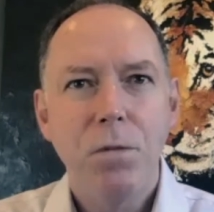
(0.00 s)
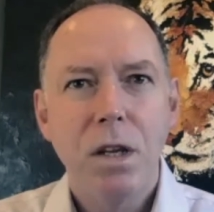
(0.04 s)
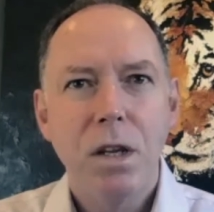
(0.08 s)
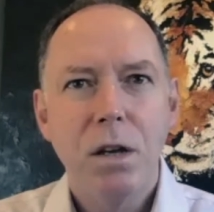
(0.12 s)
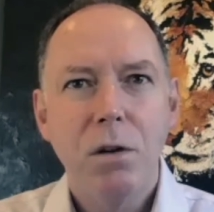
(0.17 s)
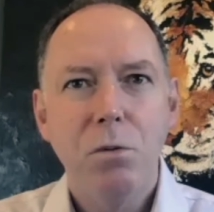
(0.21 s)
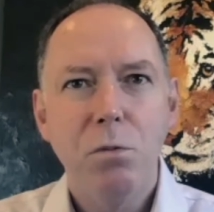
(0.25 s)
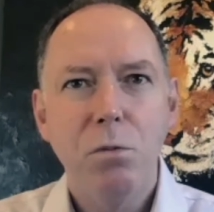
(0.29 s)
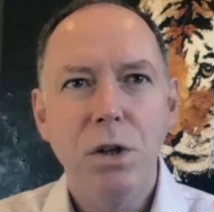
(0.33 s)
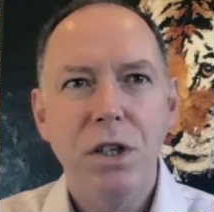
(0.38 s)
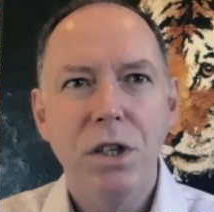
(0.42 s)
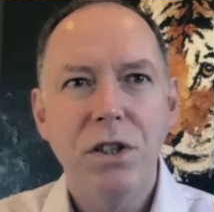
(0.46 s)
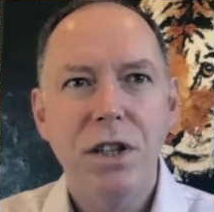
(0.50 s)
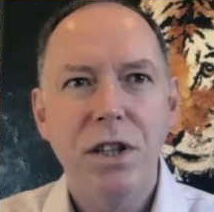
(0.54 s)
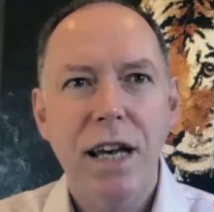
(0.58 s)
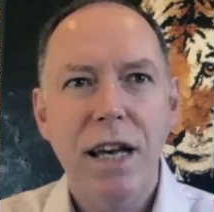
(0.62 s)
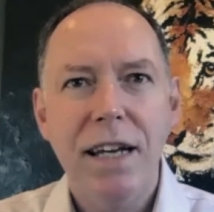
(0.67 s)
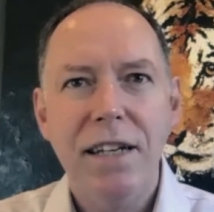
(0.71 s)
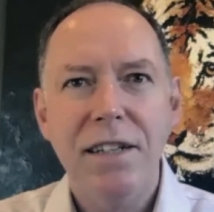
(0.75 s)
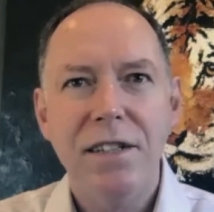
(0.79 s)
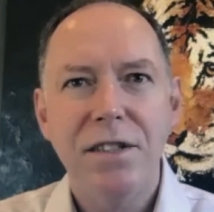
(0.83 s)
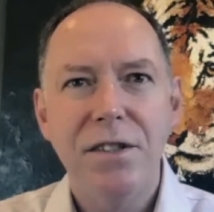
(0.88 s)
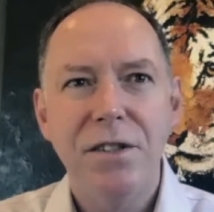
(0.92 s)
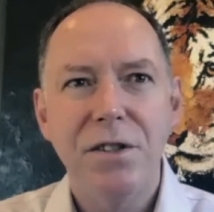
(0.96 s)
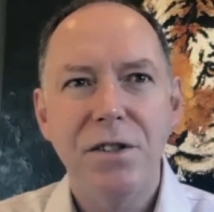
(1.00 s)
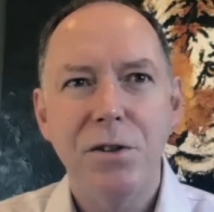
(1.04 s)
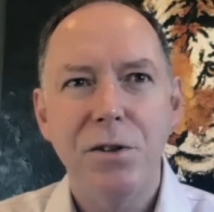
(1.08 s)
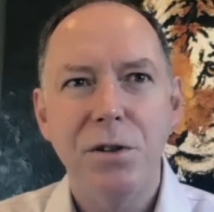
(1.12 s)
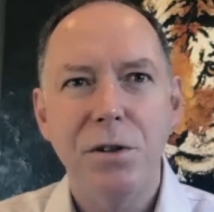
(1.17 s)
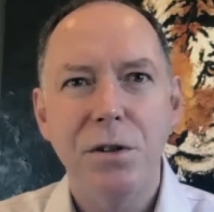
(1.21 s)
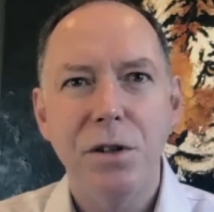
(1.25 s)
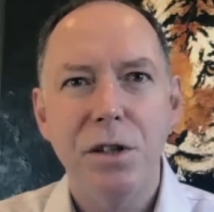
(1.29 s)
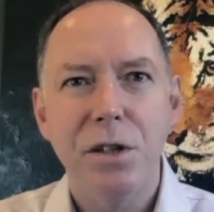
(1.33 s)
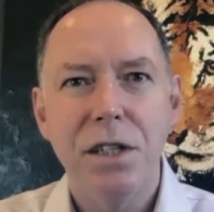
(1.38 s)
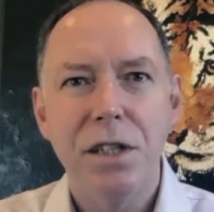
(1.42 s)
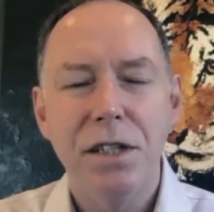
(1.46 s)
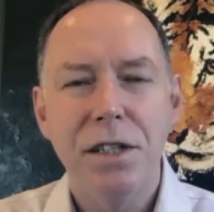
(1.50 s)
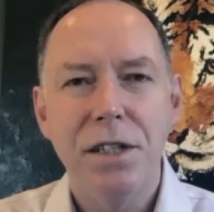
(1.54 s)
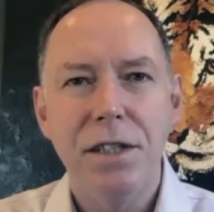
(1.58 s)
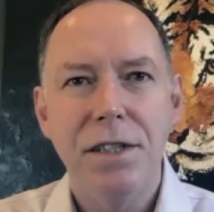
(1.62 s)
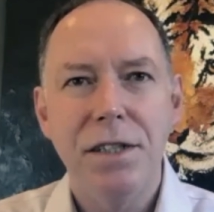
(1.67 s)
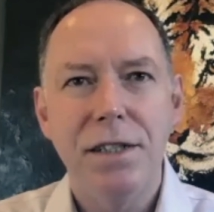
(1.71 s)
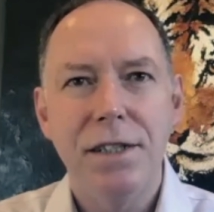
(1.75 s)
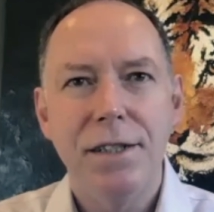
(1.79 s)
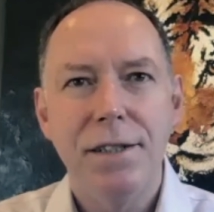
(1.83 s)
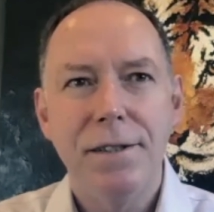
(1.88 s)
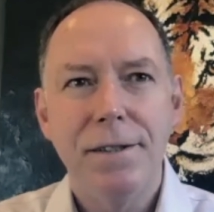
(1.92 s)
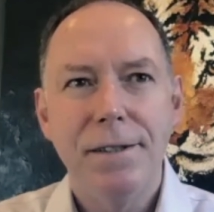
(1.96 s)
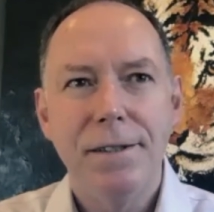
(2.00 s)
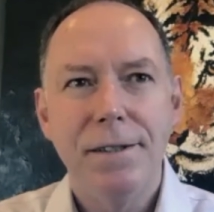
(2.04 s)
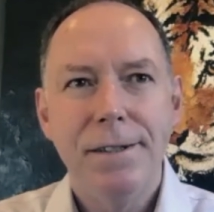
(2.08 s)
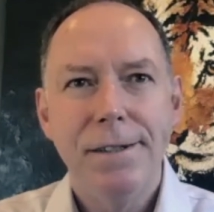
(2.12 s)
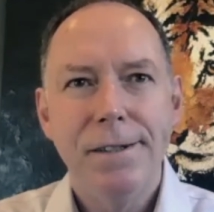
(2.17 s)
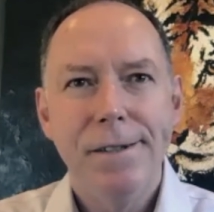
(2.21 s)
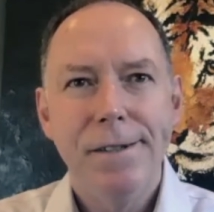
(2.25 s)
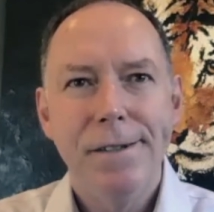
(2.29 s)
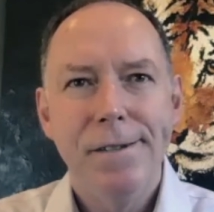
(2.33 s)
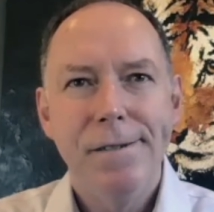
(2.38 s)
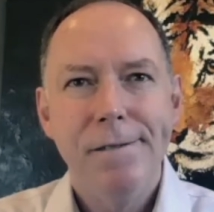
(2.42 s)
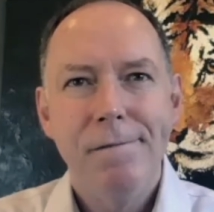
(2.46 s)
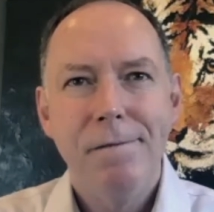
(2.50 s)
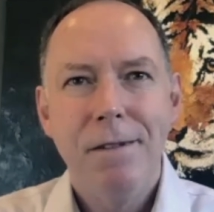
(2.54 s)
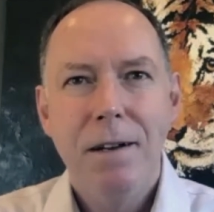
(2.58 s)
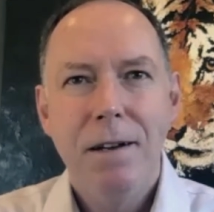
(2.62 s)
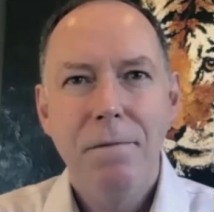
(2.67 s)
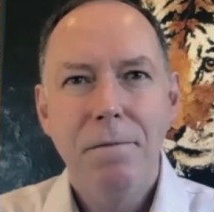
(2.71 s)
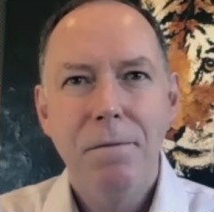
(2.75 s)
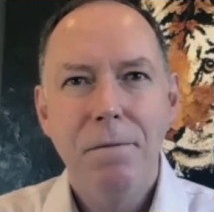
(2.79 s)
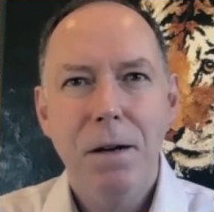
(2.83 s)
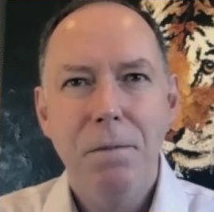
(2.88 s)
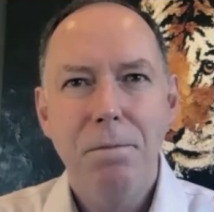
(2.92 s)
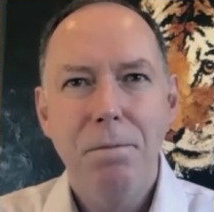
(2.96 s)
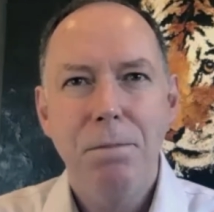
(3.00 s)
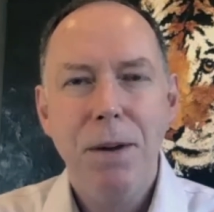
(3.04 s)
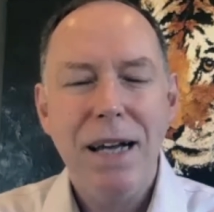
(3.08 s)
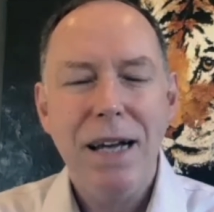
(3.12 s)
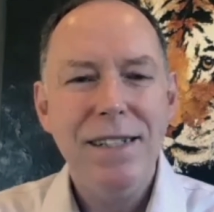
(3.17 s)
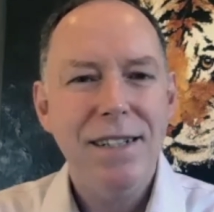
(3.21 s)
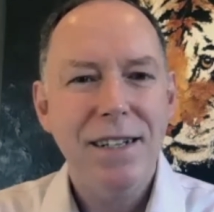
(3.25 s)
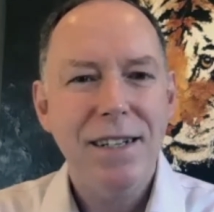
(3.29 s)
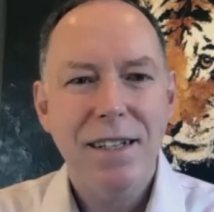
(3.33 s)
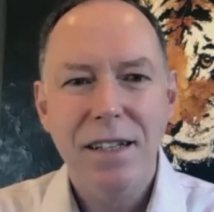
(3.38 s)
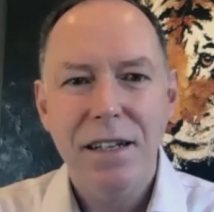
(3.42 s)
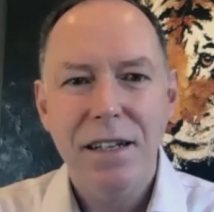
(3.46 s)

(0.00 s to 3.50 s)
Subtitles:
which they saw as basically a